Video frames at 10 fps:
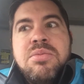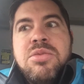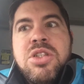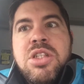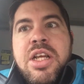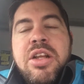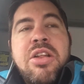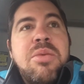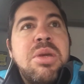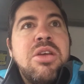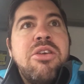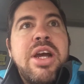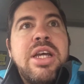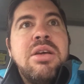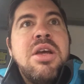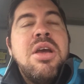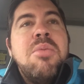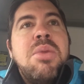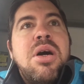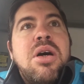Just to let you know they've been great,
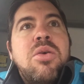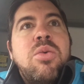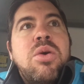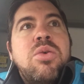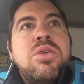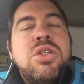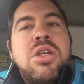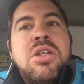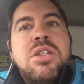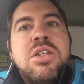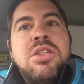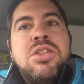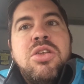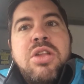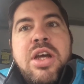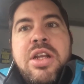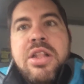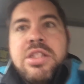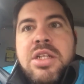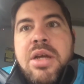but I will do that
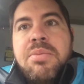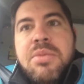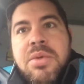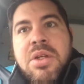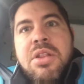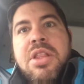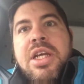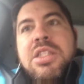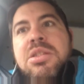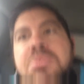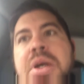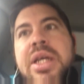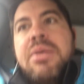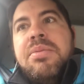another time. Thanks. Bye.